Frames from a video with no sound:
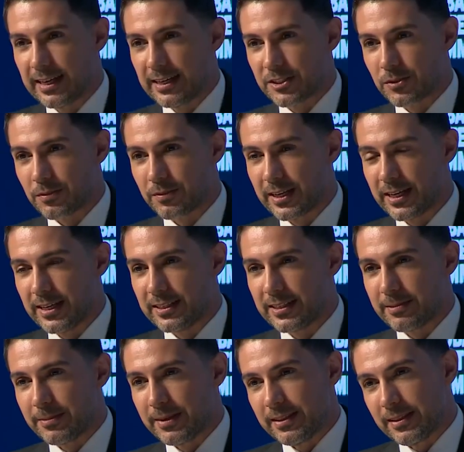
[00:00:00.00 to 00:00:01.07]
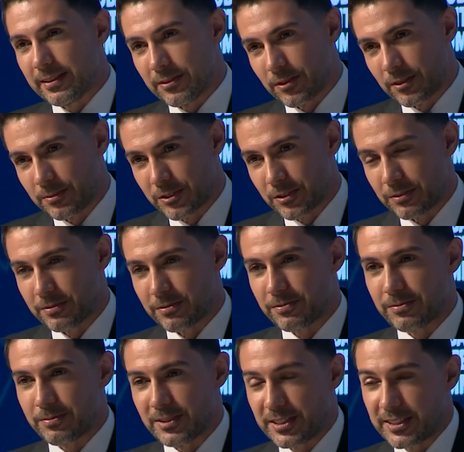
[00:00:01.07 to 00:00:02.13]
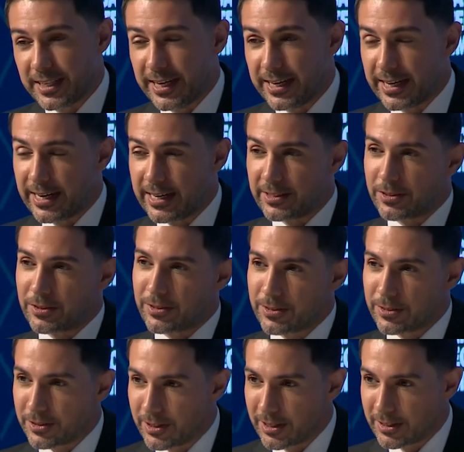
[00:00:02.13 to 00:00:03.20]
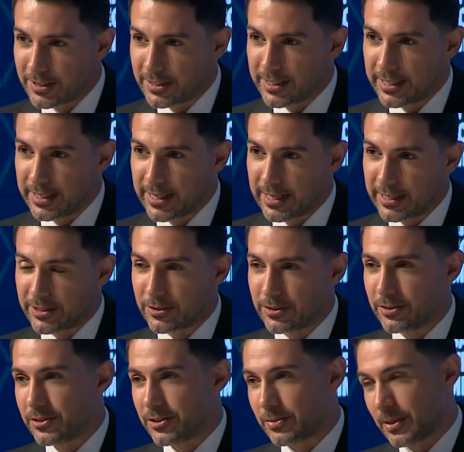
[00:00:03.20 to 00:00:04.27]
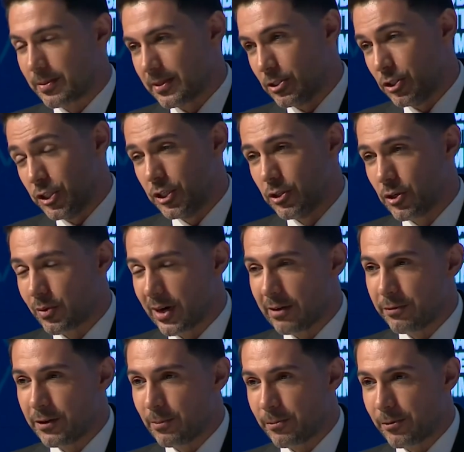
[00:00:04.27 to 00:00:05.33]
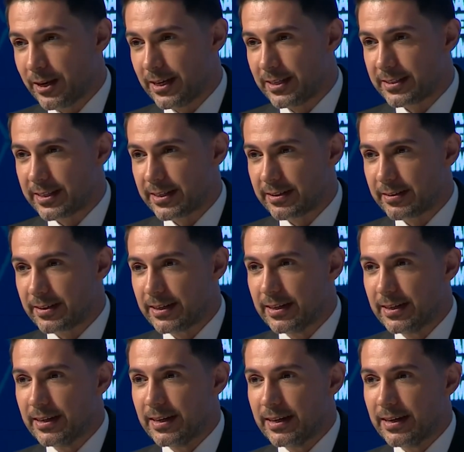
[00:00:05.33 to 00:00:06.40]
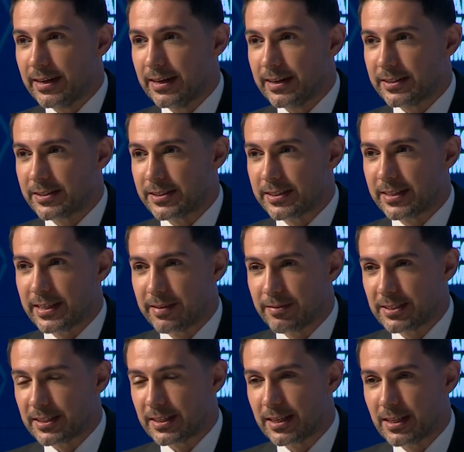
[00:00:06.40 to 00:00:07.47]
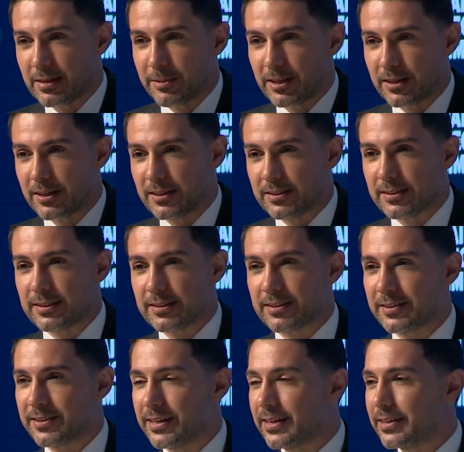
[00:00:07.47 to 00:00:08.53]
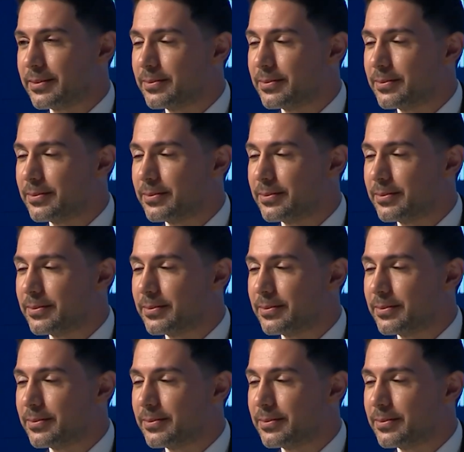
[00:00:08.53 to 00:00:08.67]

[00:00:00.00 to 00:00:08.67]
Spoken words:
as of late? I mean, in terms of state actors, non-state actors, what about geographic breakdown? Just give us a little bit of context on that.